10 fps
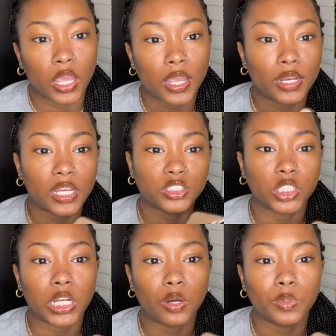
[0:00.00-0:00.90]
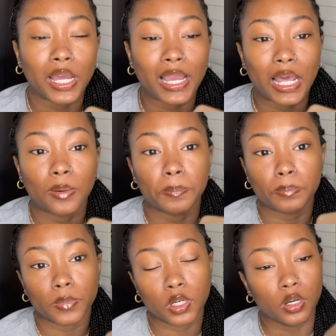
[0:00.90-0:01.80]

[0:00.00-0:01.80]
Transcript: And I'll show y'all when I got a, a,